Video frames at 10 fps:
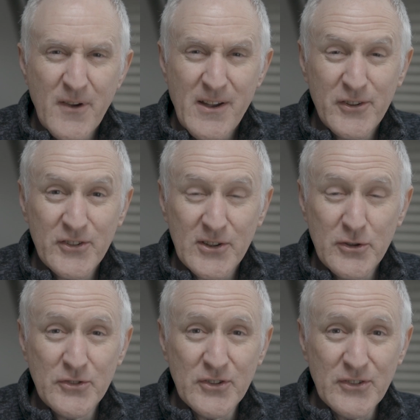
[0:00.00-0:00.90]
for various
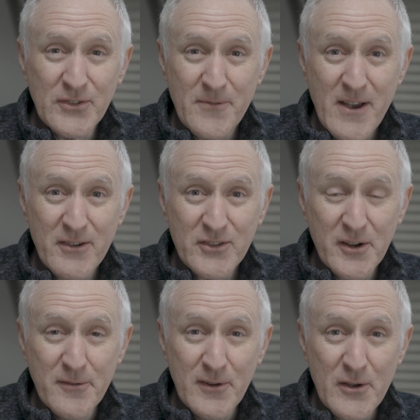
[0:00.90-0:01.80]
solutions and various
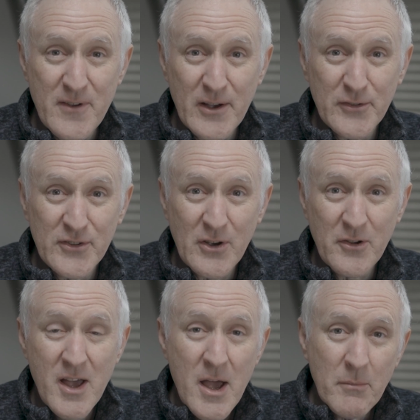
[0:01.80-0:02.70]
kind of float valves and
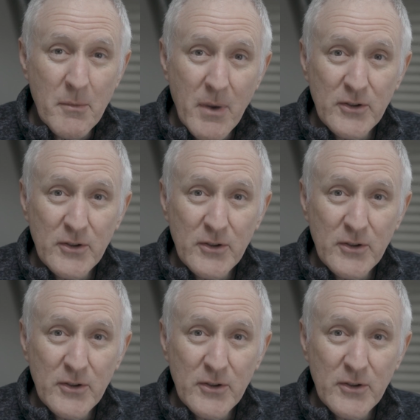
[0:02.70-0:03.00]
so on, but